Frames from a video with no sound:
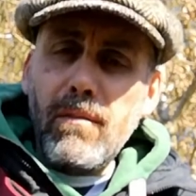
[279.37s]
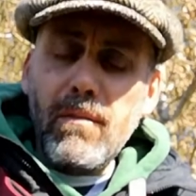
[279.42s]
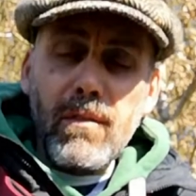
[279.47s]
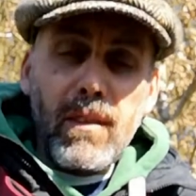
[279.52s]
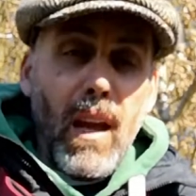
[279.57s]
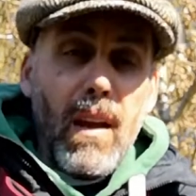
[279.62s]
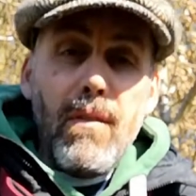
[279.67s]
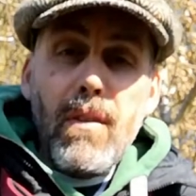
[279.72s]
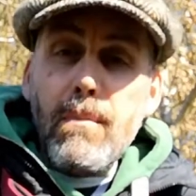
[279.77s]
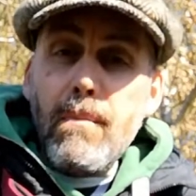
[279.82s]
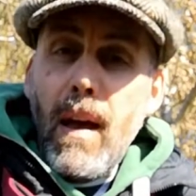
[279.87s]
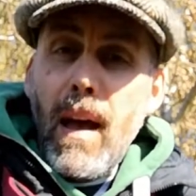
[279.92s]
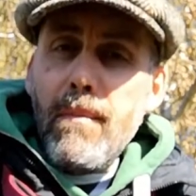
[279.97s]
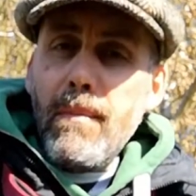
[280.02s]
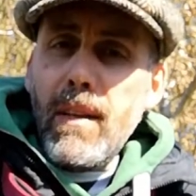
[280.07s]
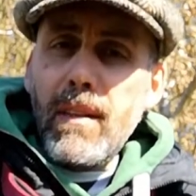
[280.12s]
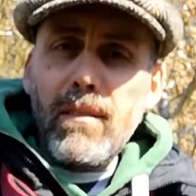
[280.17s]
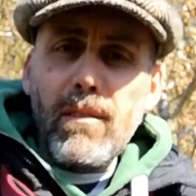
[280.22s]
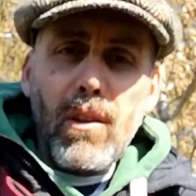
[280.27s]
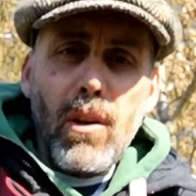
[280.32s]
David
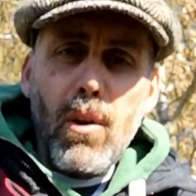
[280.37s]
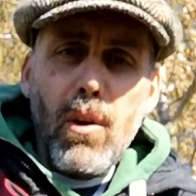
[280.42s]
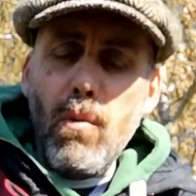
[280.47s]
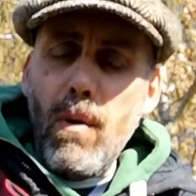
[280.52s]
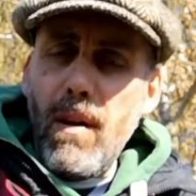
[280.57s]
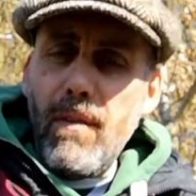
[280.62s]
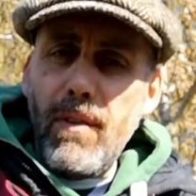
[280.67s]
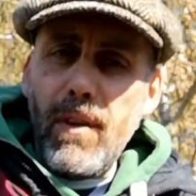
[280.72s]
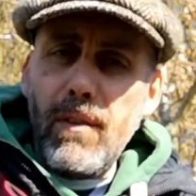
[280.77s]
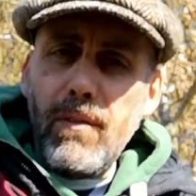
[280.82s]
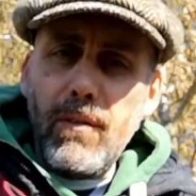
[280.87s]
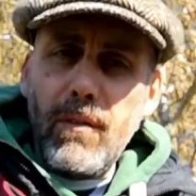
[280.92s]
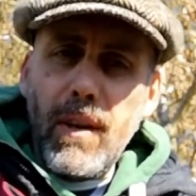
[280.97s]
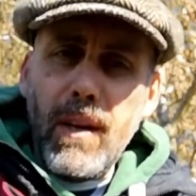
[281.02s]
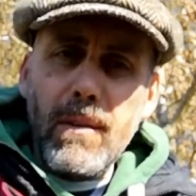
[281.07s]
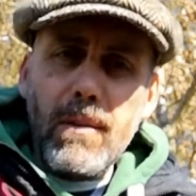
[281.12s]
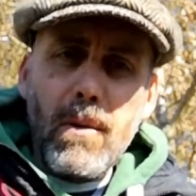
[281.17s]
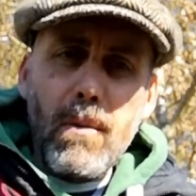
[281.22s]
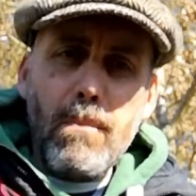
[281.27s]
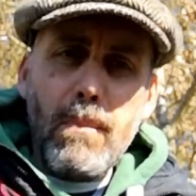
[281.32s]
Mamet, whoever,
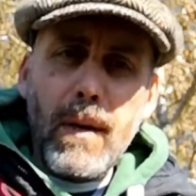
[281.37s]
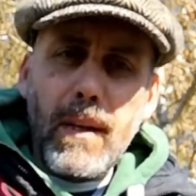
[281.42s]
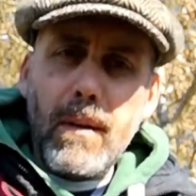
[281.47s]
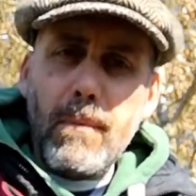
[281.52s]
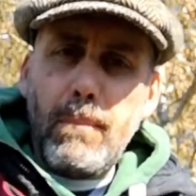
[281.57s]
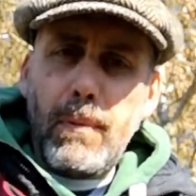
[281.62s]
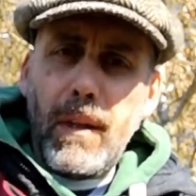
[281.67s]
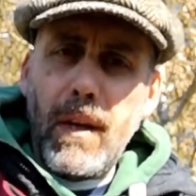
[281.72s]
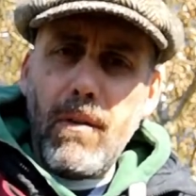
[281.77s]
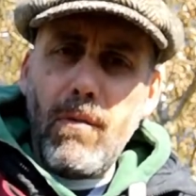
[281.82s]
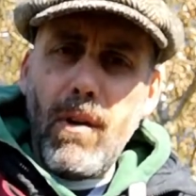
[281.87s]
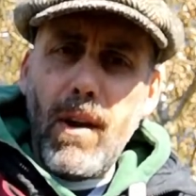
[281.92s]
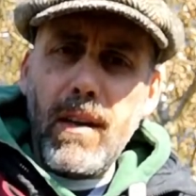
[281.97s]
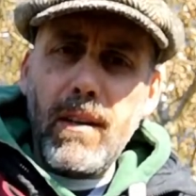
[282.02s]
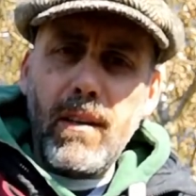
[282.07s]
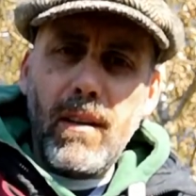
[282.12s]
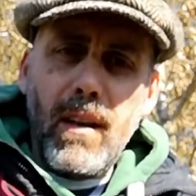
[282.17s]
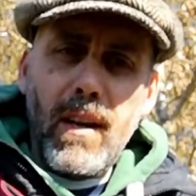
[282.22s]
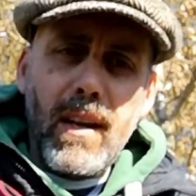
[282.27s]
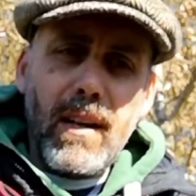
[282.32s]
right? You pick a
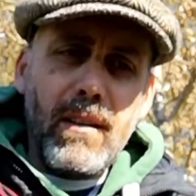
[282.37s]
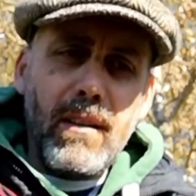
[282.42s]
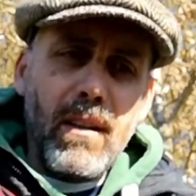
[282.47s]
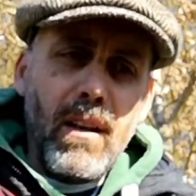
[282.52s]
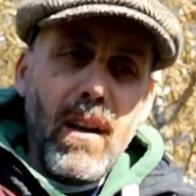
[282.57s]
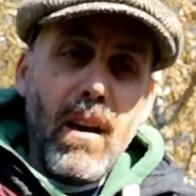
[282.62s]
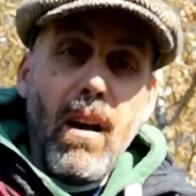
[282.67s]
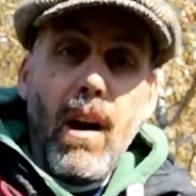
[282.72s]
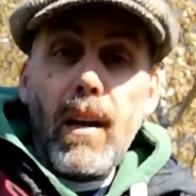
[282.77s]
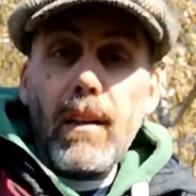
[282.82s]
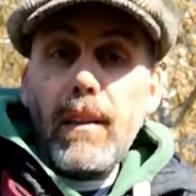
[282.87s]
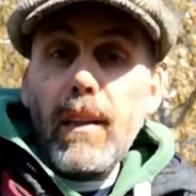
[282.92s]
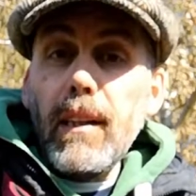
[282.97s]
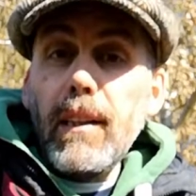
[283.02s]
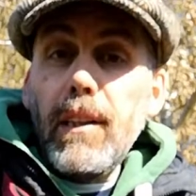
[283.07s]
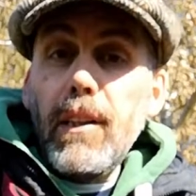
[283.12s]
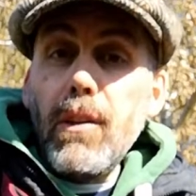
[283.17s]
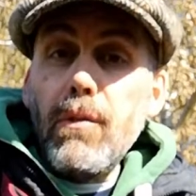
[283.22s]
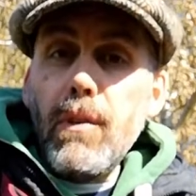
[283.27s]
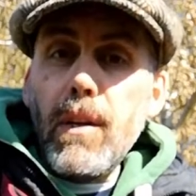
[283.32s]
playwright, and
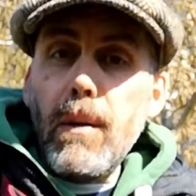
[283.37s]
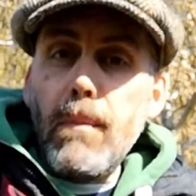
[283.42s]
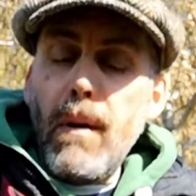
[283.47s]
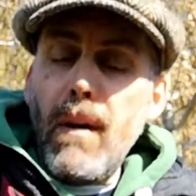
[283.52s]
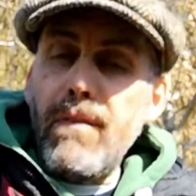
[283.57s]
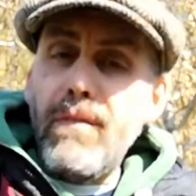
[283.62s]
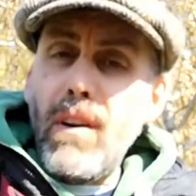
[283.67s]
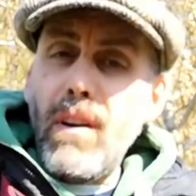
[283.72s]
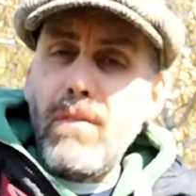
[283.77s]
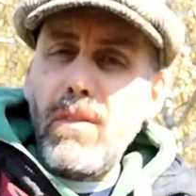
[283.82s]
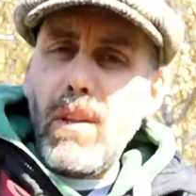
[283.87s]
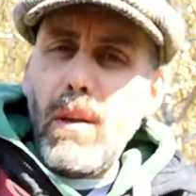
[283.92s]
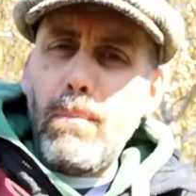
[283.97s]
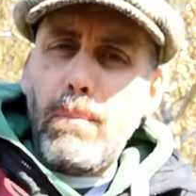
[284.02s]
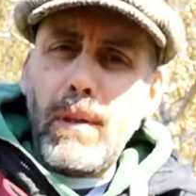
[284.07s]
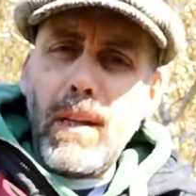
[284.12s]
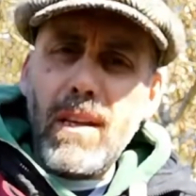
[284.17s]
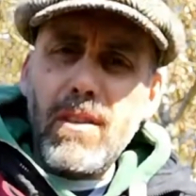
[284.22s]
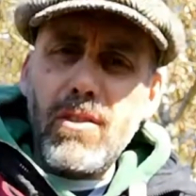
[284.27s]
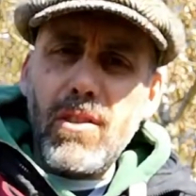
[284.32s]
ideally you read about 5 of their
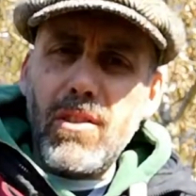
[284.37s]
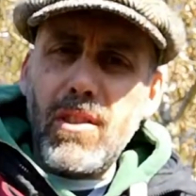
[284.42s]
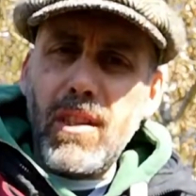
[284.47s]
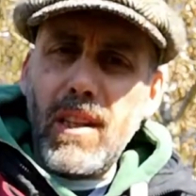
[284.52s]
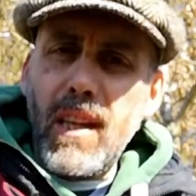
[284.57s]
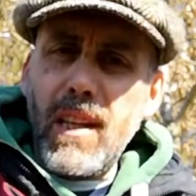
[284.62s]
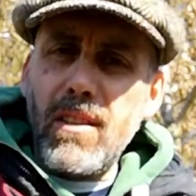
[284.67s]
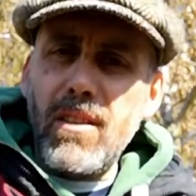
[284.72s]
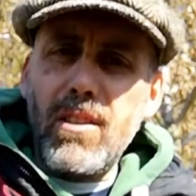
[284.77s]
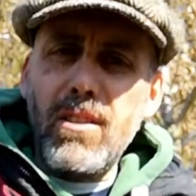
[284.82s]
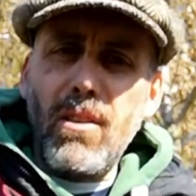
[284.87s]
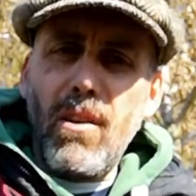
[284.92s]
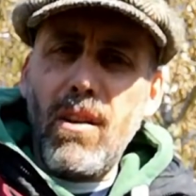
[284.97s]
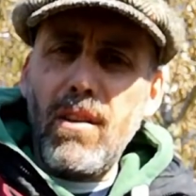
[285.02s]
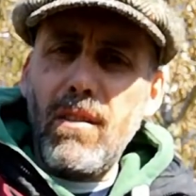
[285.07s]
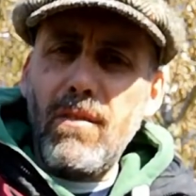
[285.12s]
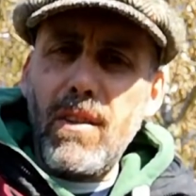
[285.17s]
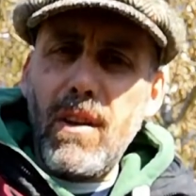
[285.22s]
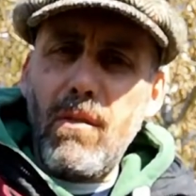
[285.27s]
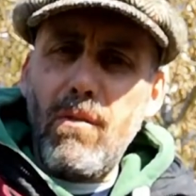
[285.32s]
plays just to get a
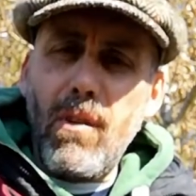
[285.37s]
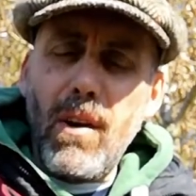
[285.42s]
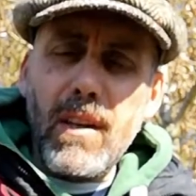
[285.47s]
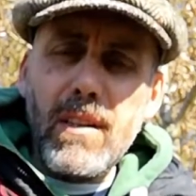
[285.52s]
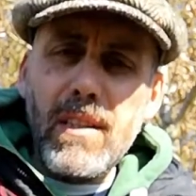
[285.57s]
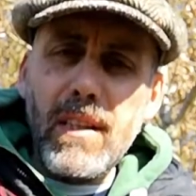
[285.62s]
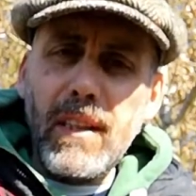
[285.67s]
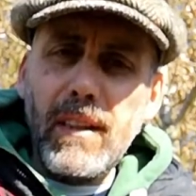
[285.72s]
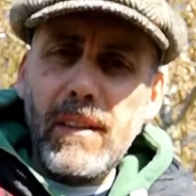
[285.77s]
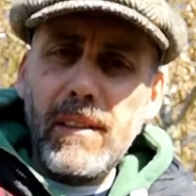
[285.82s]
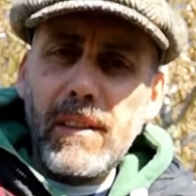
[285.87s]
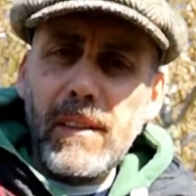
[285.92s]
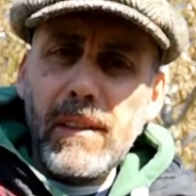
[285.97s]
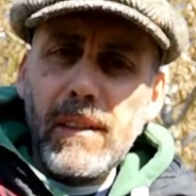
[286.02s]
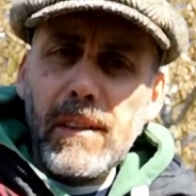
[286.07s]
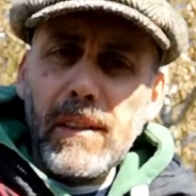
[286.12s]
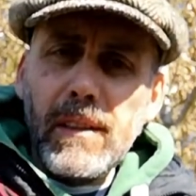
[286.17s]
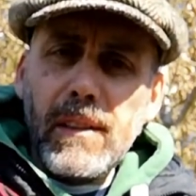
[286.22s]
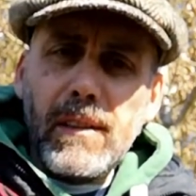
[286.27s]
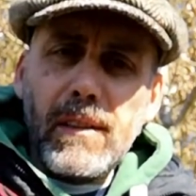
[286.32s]
style of their writing,
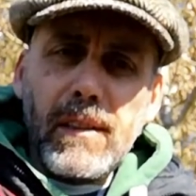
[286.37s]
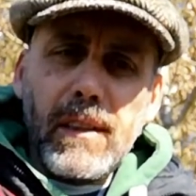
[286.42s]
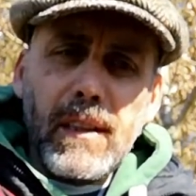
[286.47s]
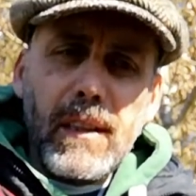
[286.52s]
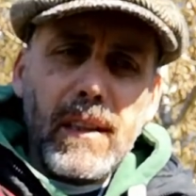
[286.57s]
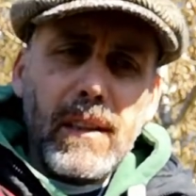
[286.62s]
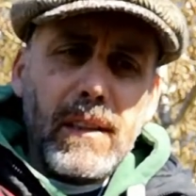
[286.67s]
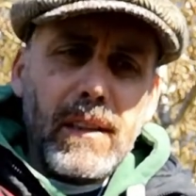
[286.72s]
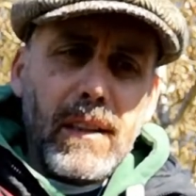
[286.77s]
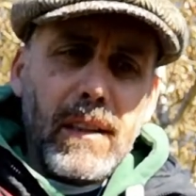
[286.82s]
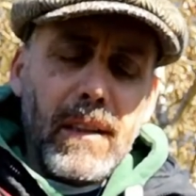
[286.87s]
okay?